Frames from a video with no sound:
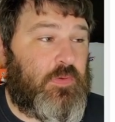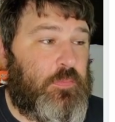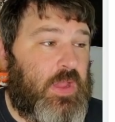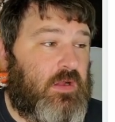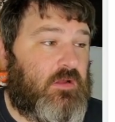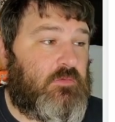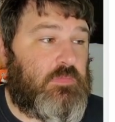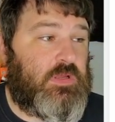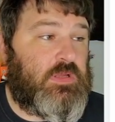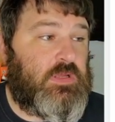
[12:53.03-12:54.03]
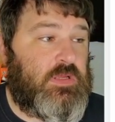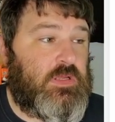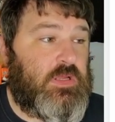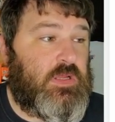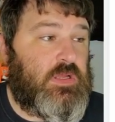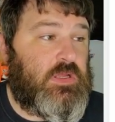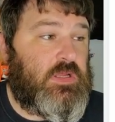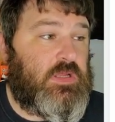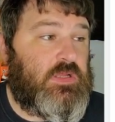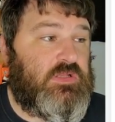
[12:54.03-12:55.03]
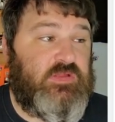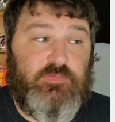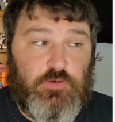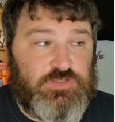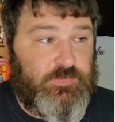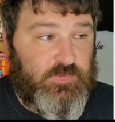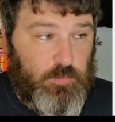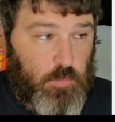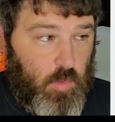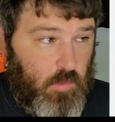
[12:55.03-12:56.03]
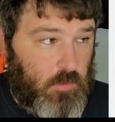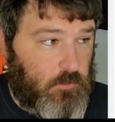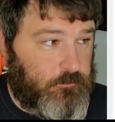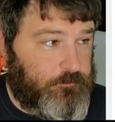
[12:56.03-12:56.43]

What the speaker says: Amalgam, G4 ships, and more.